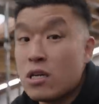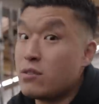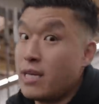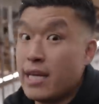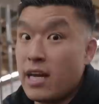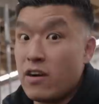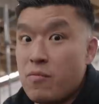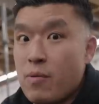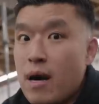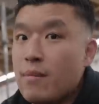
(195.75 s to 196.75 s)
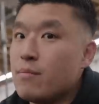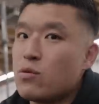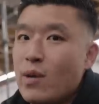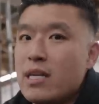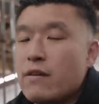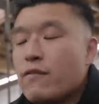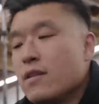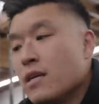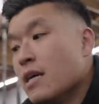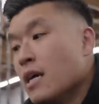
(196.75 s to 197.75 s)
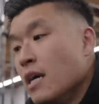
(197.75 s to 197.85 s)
you take care of problems way differently.